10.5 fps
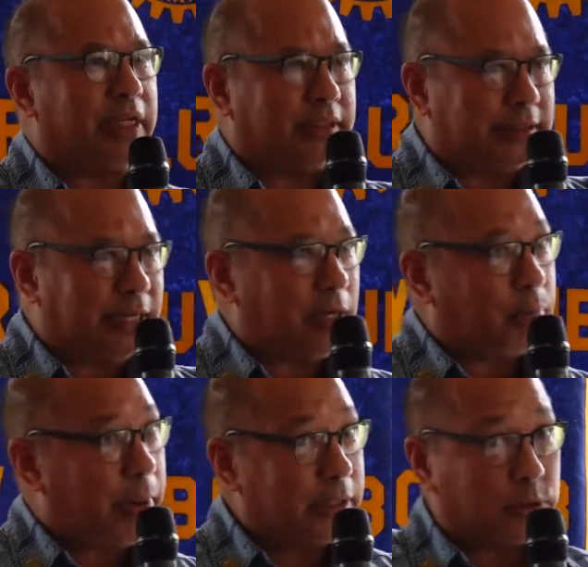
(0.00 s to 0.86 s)
The
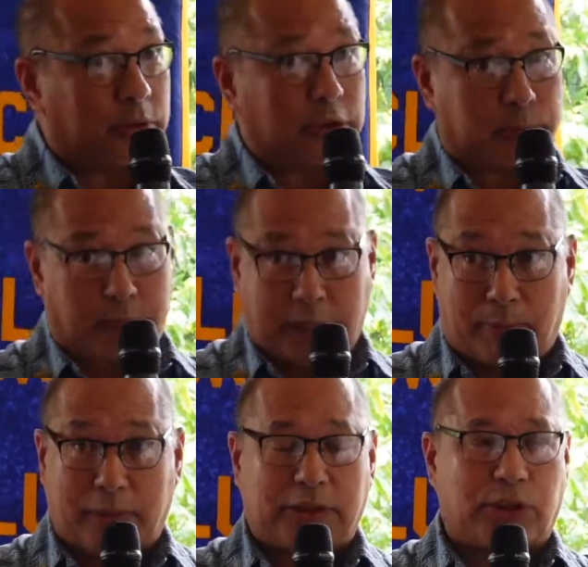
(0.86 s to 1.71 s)
executive branch which is
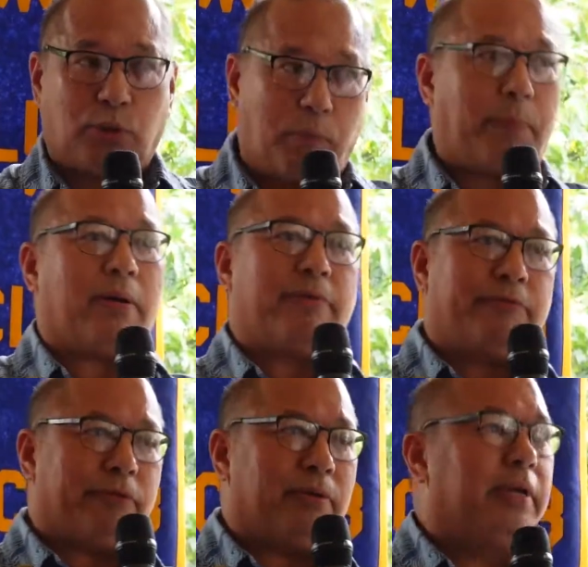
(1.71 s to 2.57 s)
becoming so
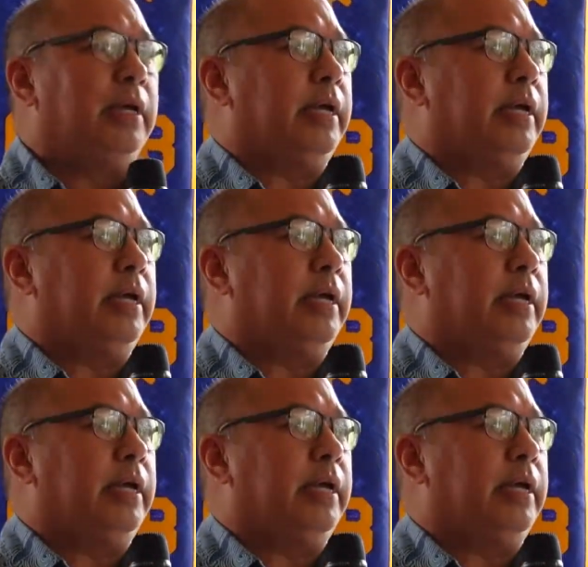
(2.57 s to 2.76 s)
powerful,